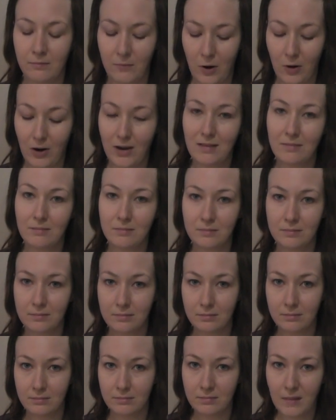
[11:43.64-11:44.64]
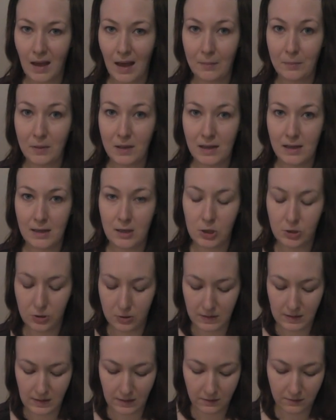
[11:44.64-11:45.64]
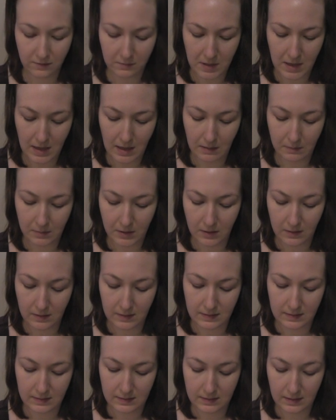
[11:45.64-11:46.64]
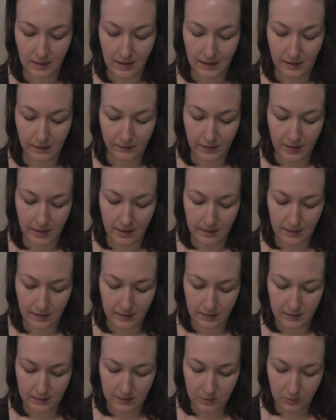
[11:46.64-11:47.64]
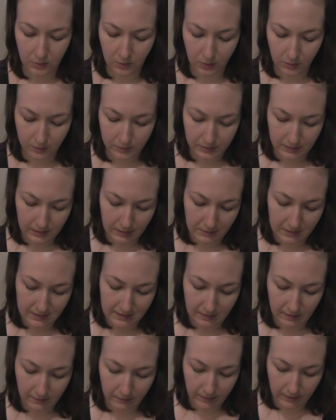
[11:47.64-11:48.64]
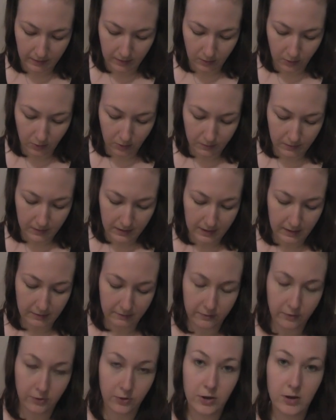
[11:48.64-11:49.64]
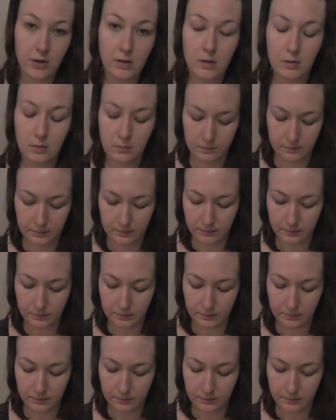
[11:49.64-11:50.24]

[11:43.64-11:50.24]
very happy inducing for me because I love anything that's taupe. Let me see if I can open it for you.